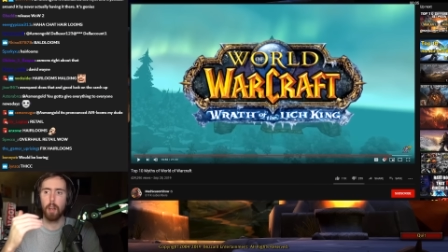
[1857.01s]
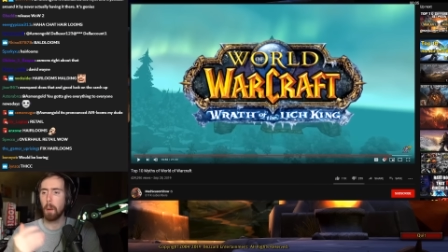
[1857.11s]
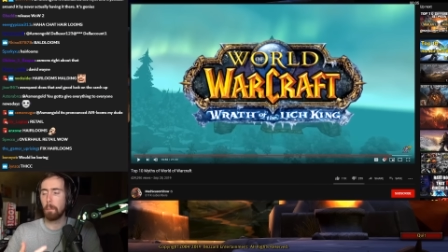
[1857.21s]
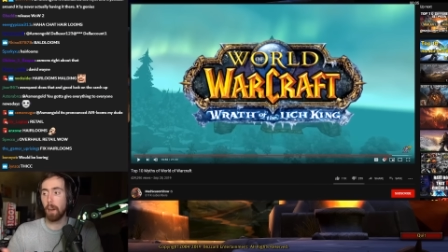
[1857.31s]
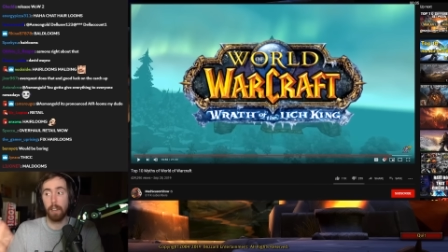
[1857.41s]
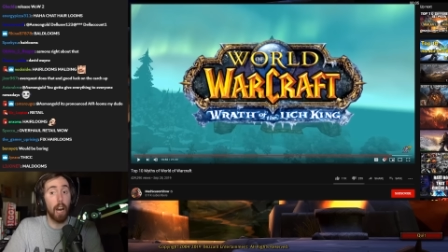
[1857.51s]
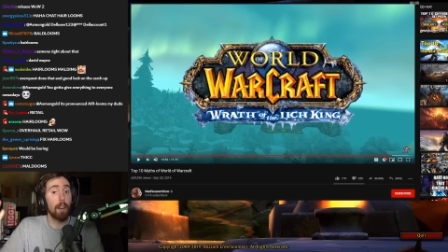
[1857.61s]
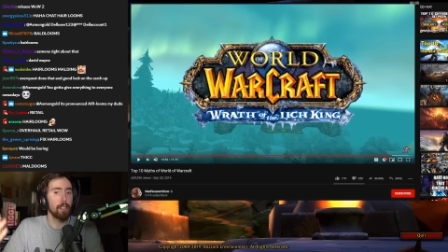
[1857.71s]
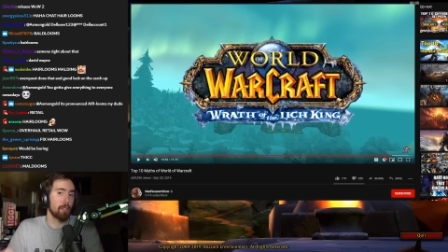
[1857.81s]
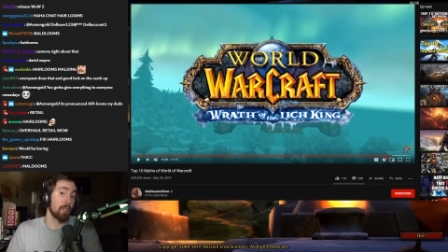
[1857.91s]
But
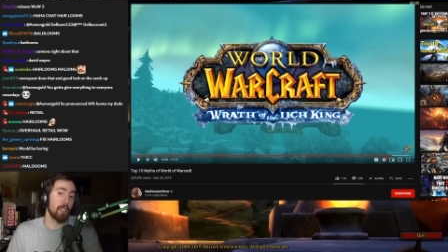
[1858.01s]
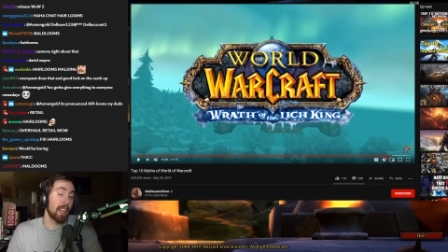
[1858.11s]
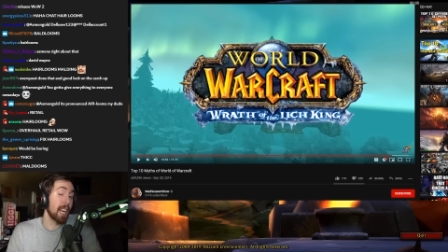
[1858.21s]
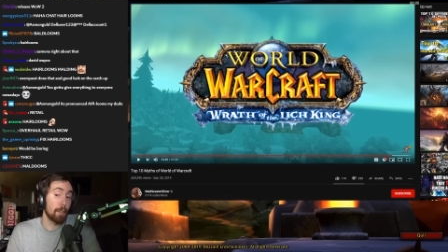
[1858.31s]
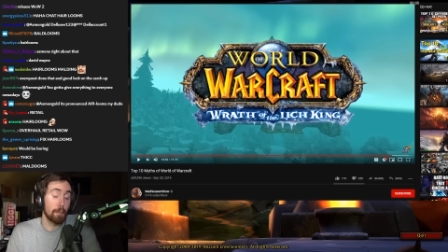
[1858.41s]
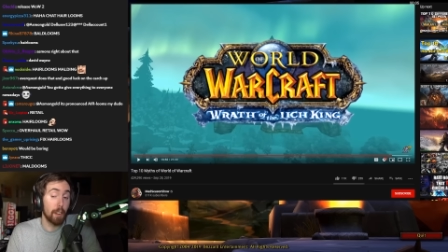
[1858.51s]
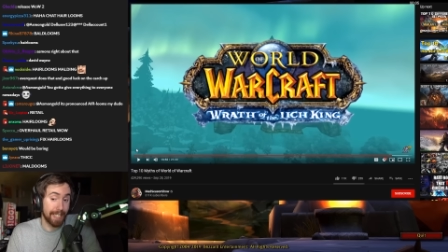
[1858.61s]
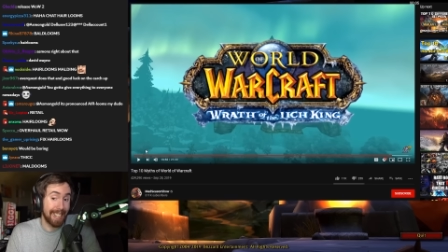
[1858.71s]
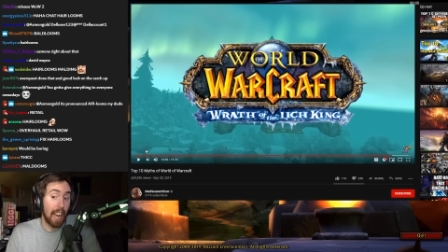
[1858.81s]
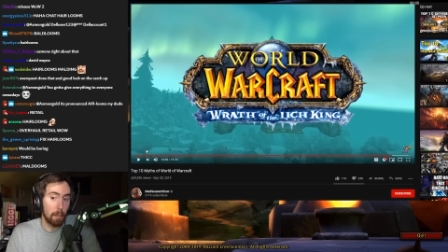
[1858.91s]
obviously, that never
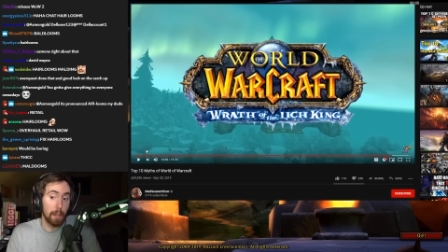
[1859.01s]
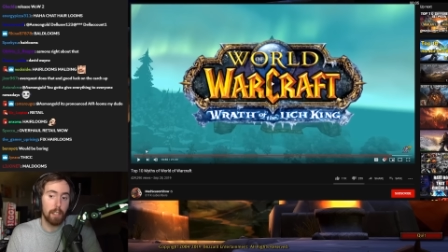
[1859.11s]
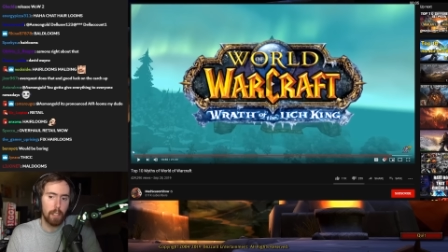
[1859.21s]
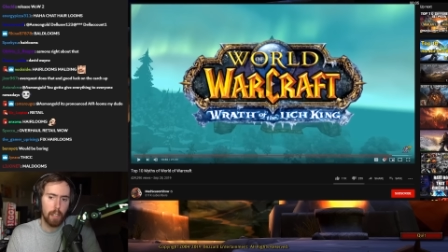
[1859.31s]
fucking happened.